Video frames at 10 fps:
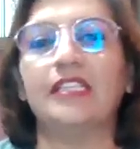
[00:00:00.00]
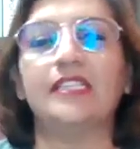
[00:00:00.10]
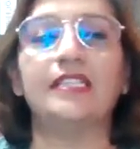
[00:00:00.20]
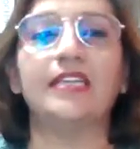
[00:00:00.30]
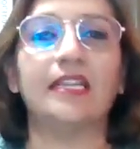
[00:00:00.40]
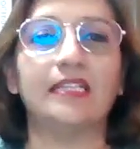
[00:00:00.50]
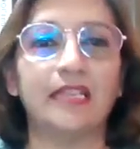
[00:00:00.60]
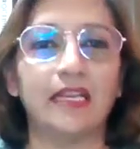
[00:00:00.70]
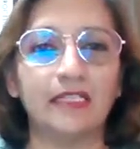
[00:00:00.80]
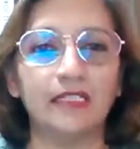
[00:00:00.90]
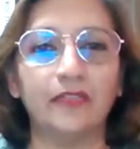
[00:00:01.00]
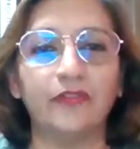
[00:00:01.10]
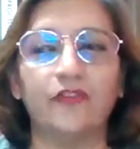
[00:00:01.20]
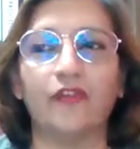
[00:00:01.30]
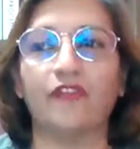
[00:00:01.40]
Is he
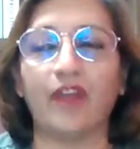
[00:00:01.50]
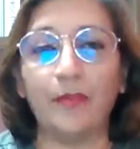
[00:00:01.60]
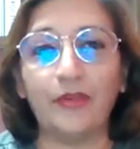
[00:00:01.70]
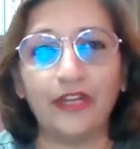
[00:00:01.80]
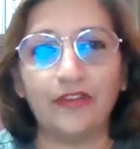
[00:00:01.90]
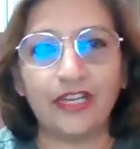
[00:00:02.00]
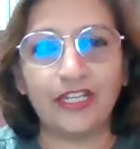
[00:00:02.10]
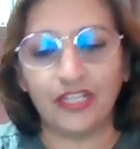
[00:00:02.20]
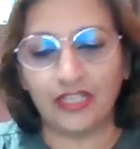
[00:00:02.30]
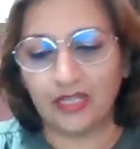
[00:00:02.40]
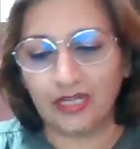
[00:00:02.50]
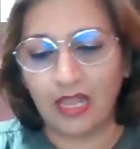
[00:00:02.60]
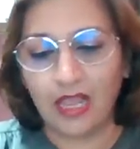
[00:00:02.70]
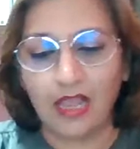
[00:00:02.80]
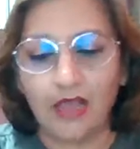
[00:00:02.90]
entitled for remuneration
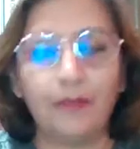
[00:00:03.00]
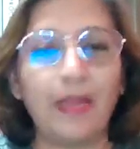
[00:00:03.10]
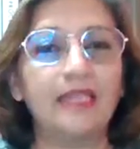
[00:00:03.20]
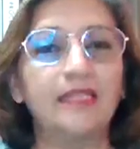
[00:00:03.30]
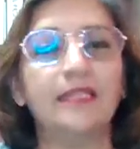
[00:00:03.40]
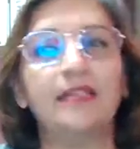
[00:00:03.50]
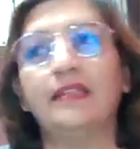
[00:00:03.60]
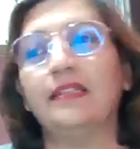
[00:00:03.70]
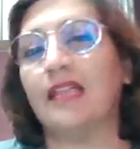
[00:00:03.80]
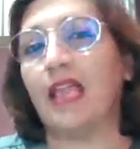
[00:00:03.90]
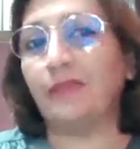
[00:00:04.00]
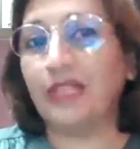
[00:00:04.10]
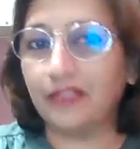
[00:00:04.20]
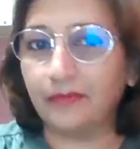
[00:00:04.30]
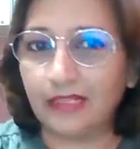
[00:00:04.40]
pending the
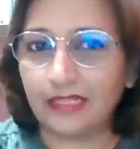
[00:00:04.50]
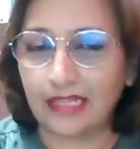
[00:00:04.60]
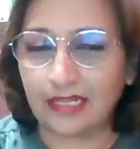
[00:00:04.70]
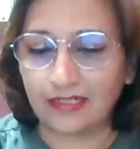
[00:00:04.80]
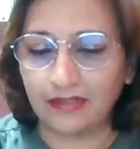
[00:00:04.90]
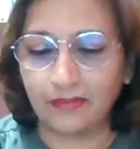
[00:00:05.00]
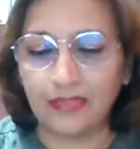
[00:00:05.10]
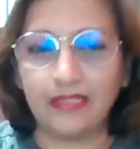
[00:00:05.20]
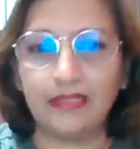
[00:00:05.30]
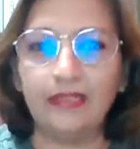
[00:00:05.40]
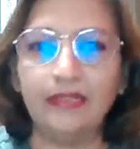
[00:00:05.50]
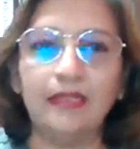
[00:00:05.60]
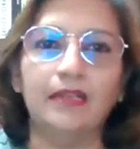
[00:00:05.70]
amicable settlement?